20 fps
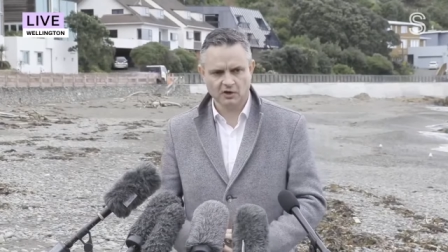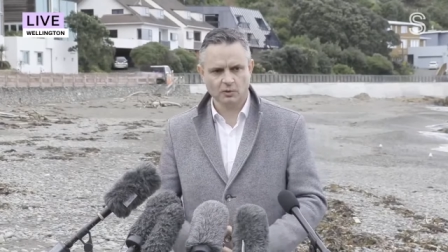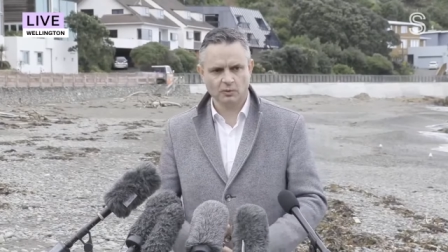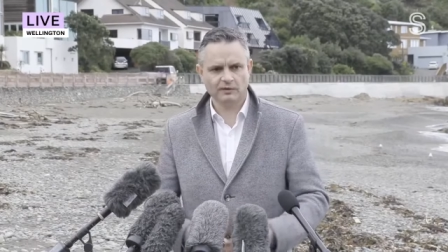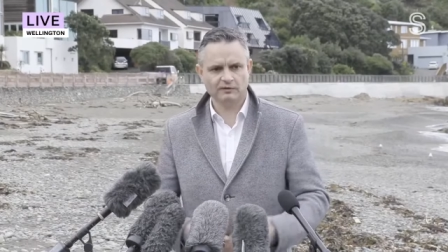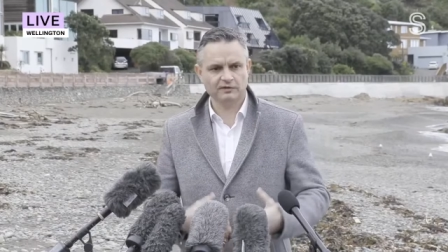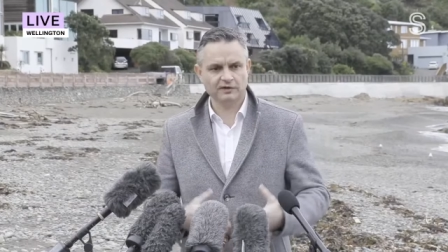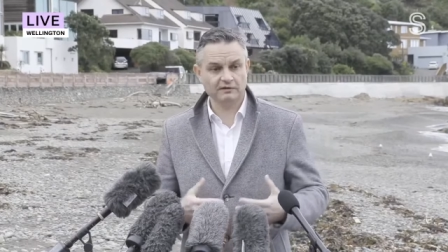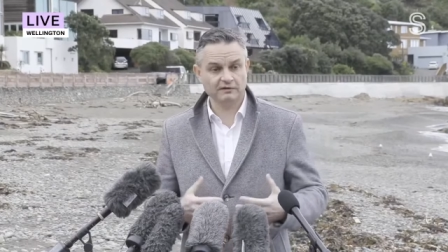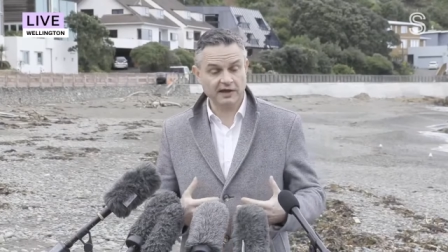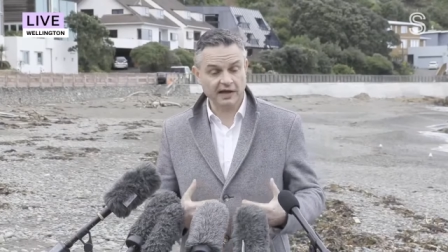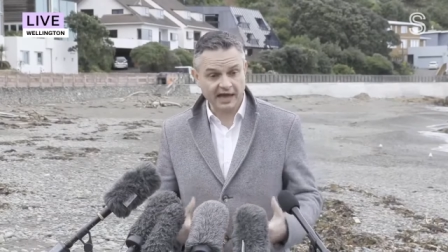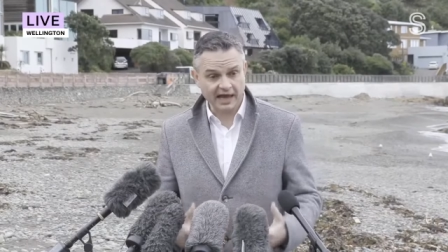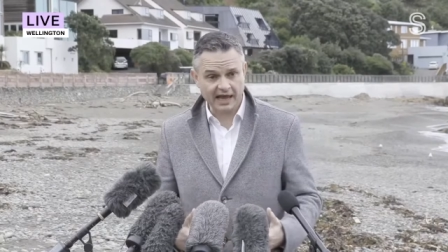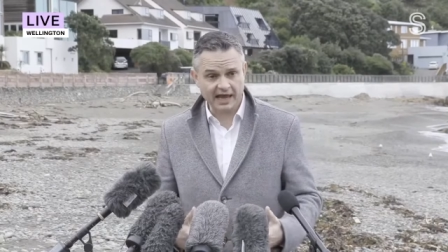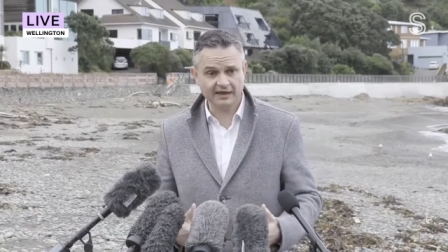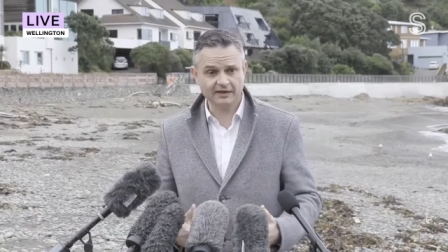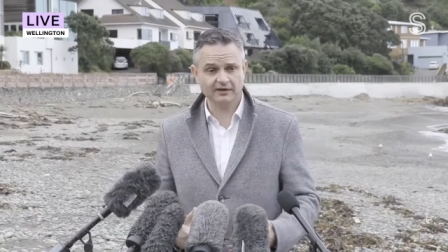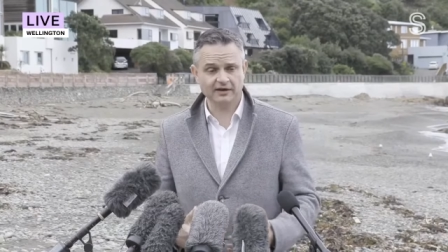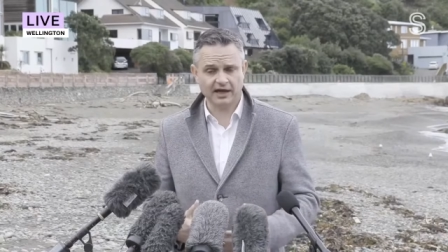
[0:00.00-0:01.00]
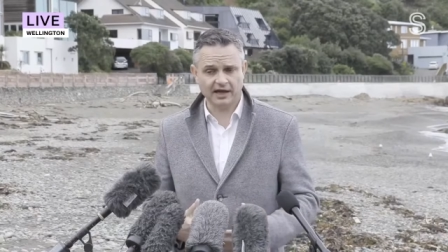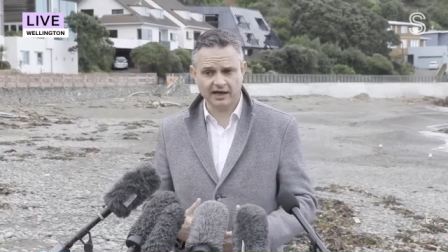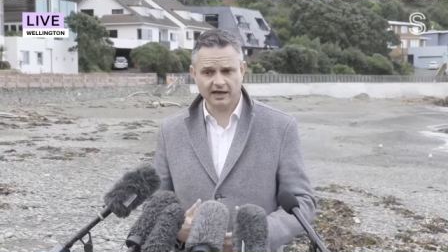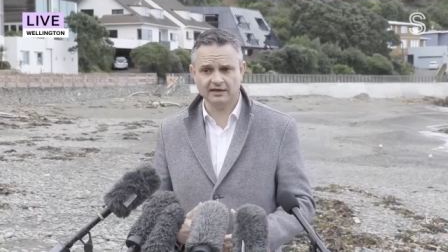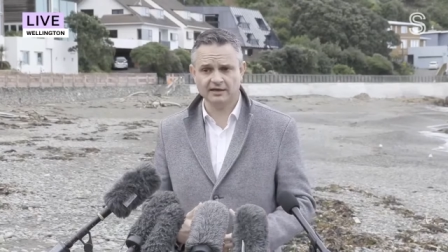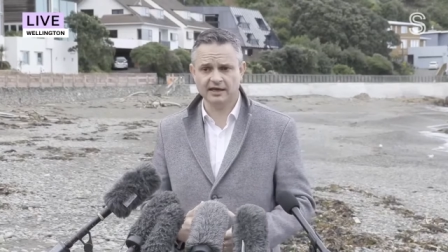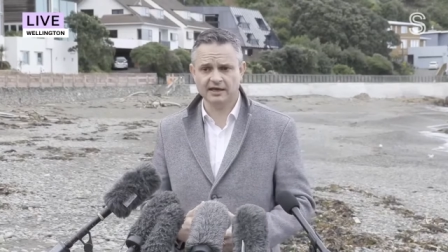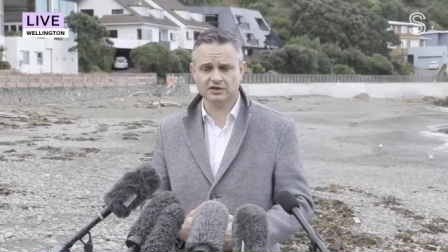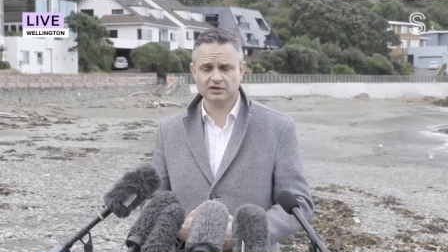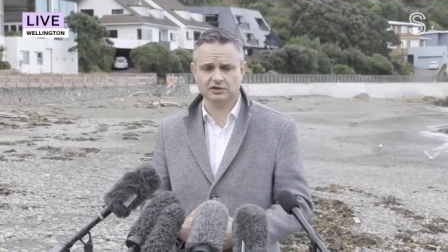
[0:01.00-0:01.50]
We've never had a
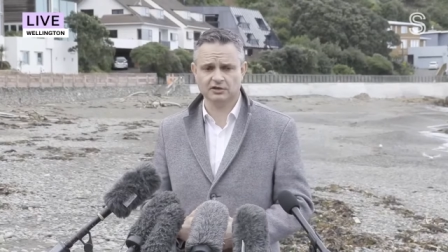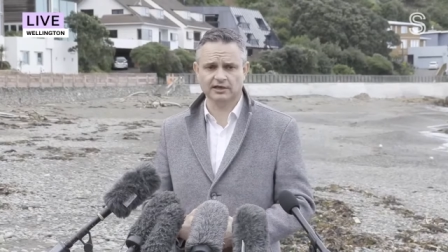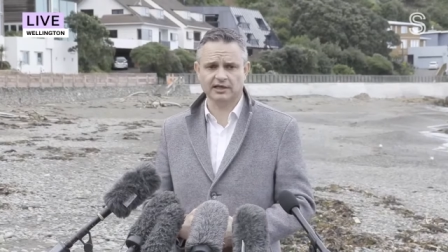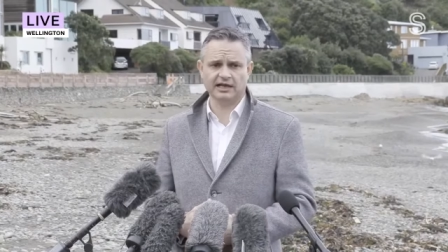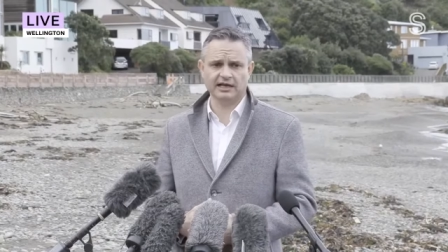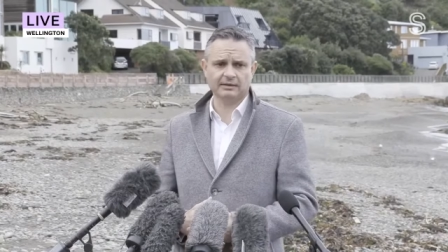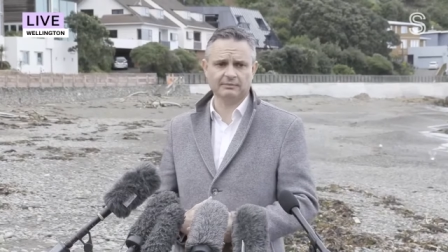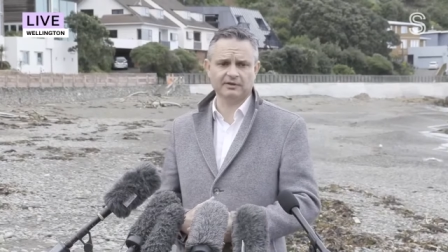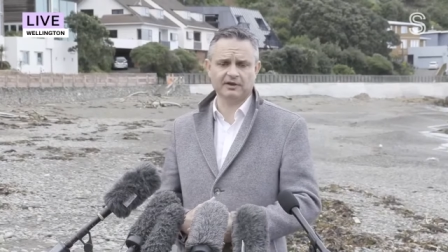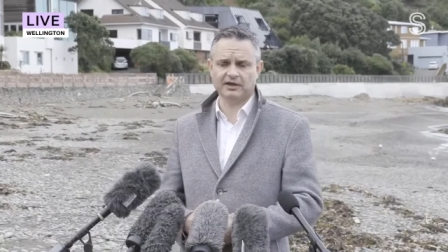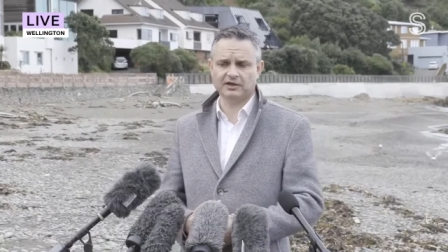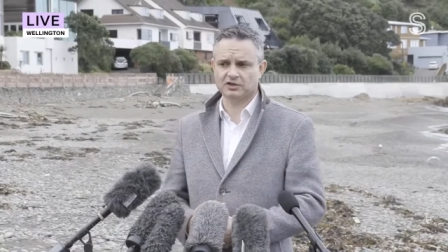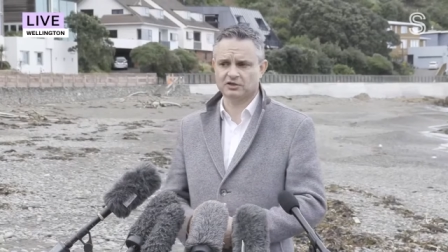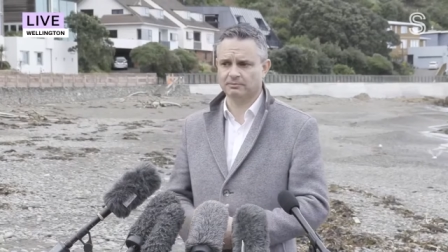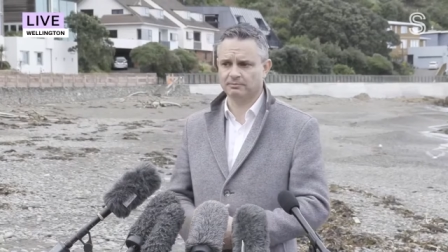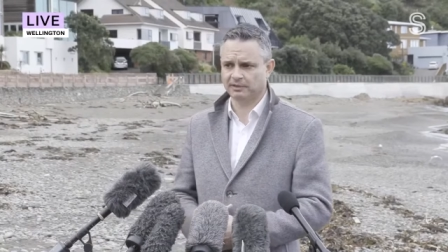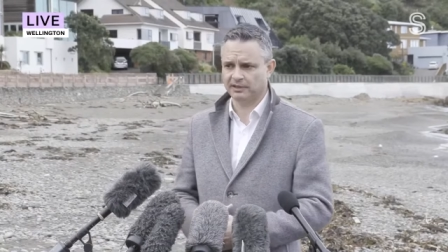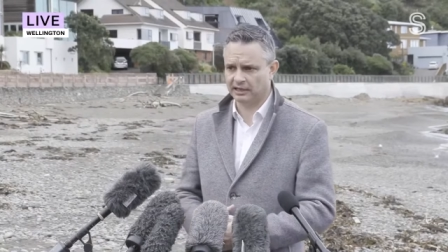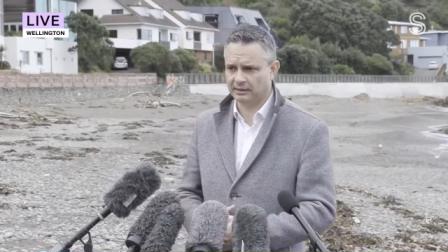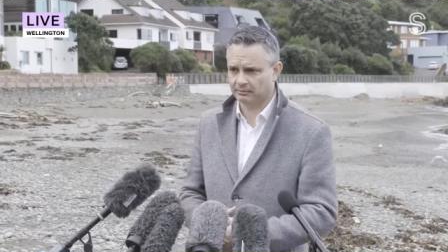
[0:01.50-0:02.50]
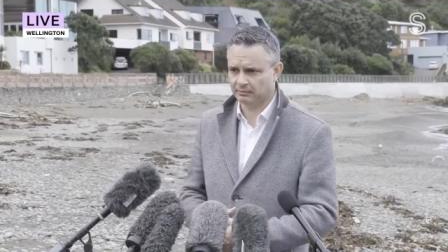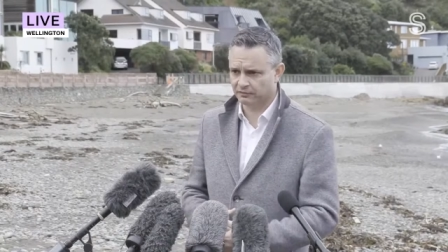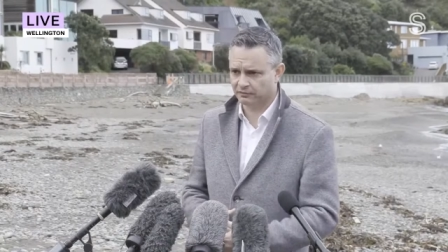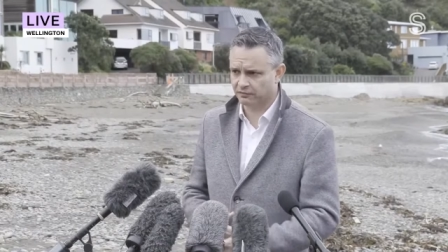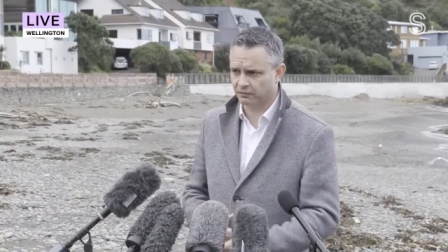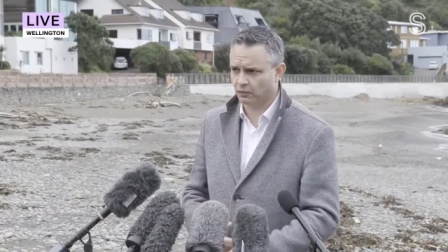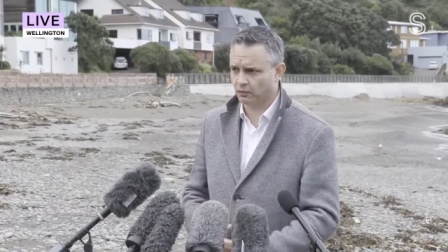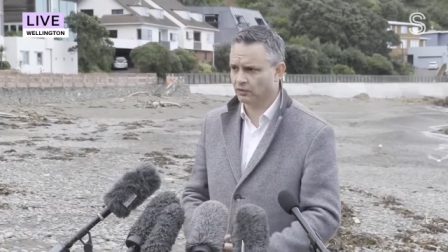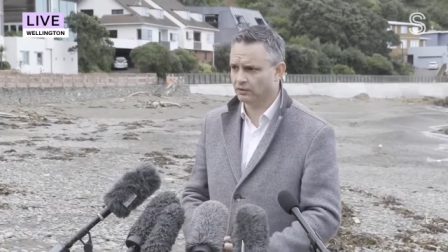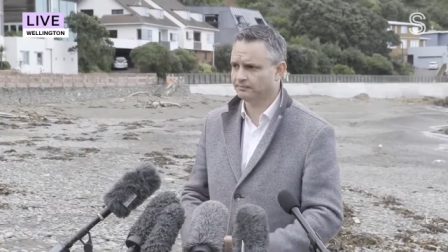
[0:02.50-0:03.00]
national adaptation plan
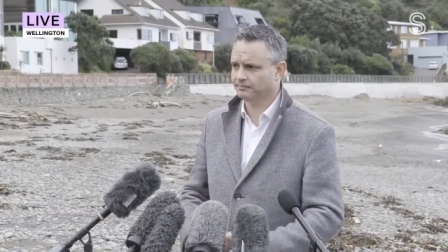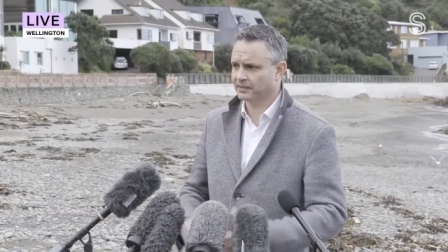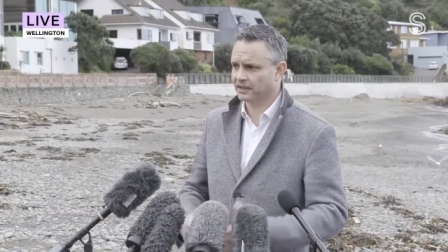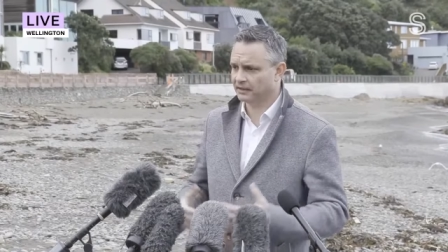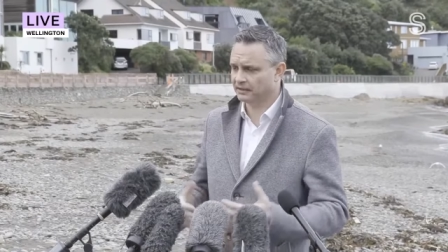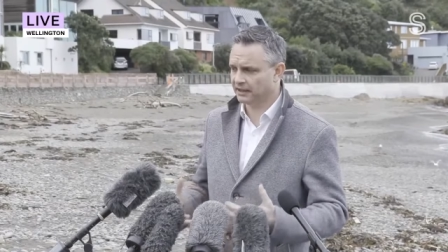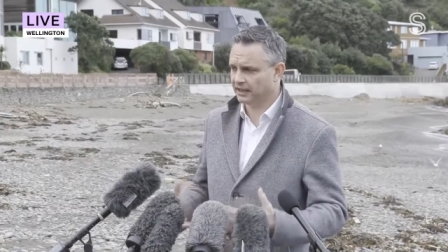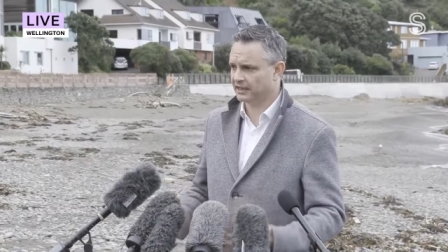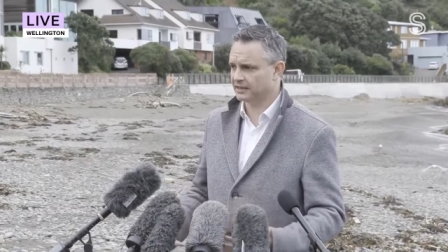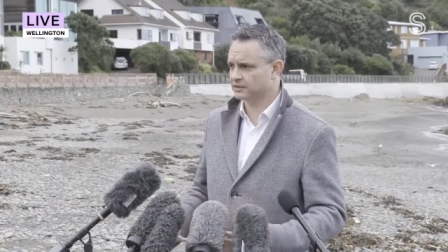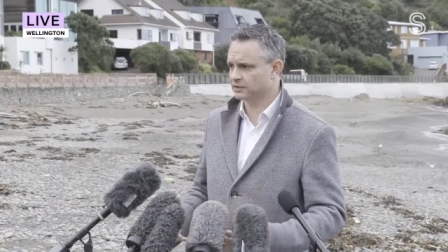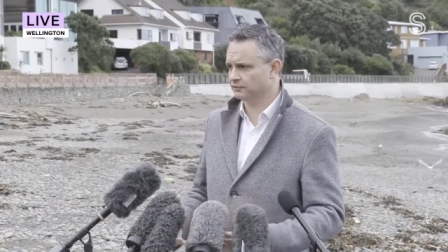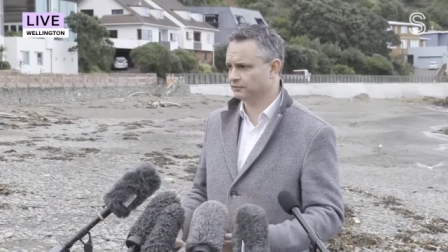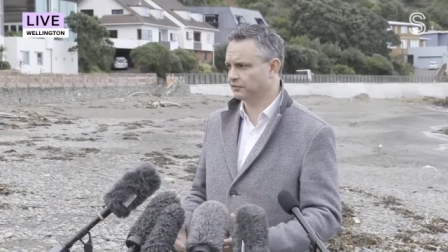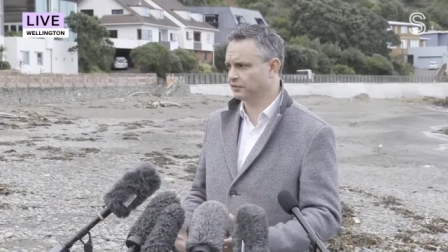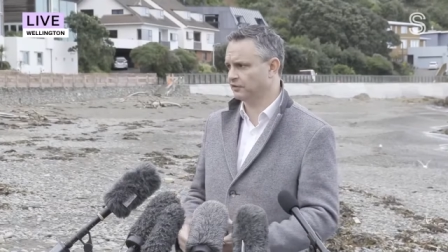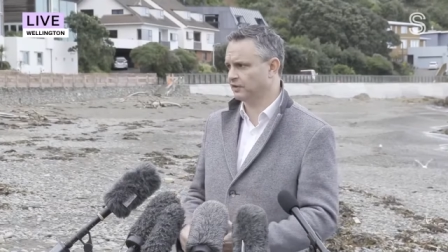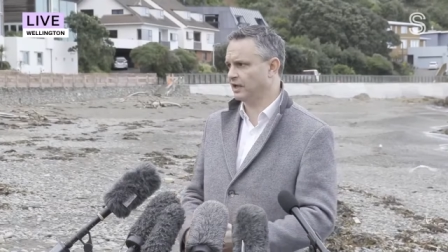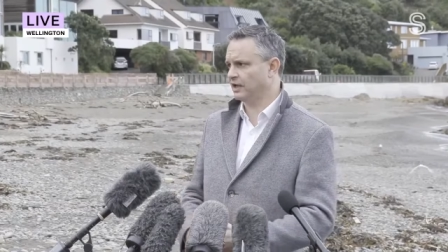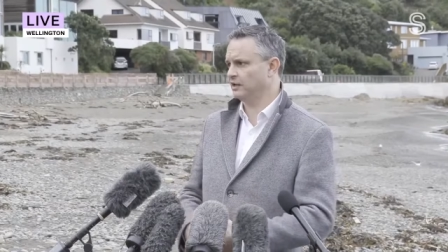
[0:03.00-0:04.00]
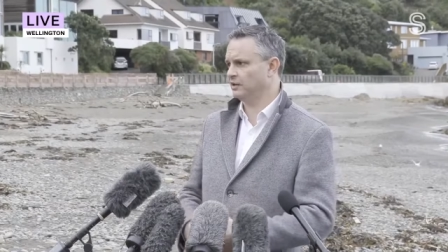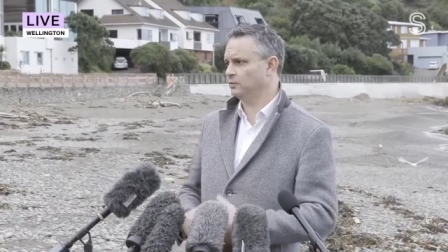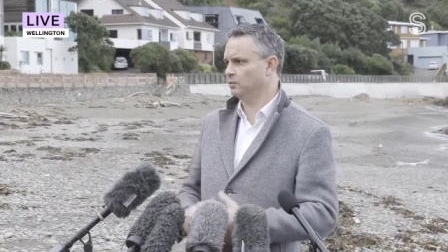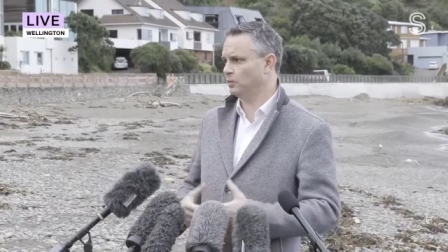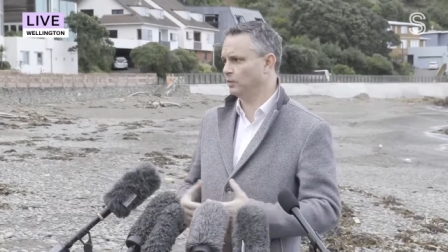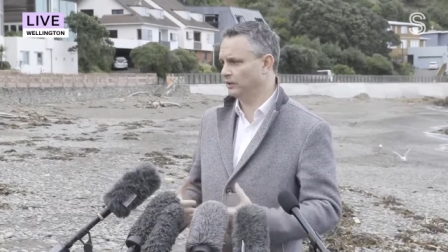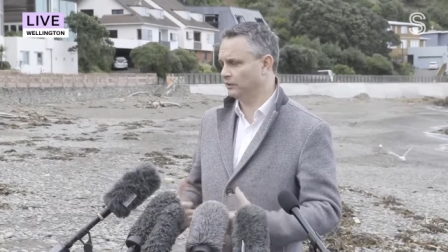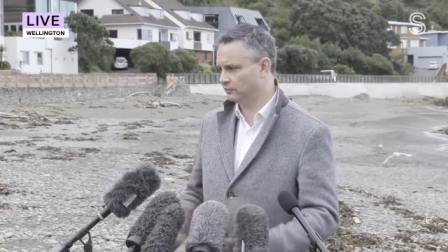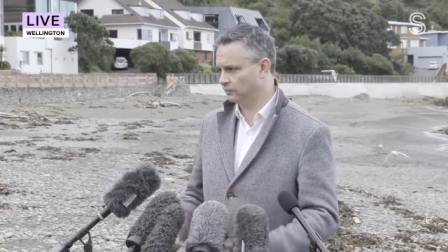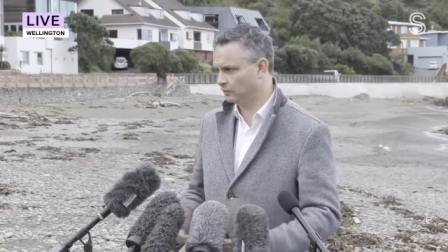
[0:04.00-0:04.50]
before, and as of today,
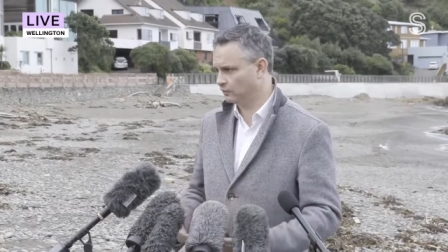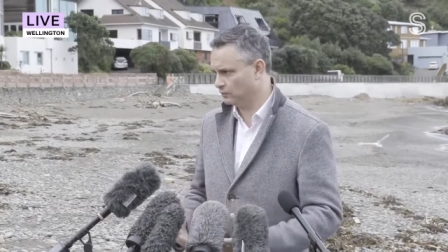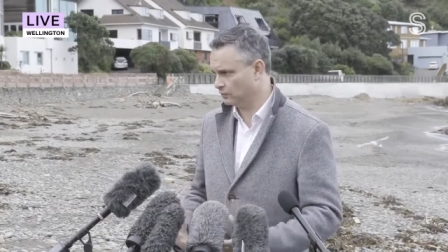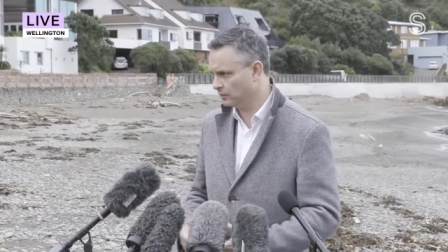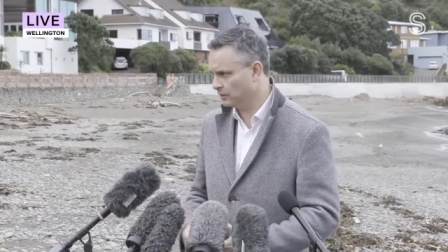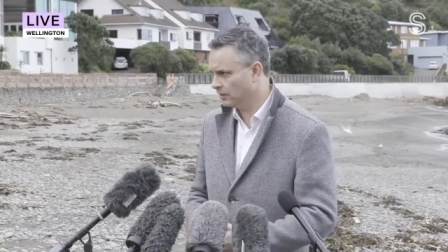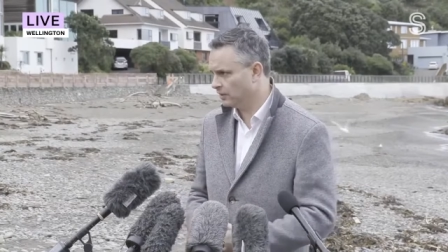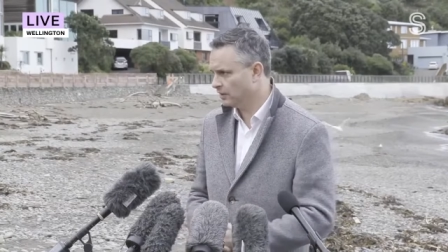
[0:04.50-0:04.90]
we do.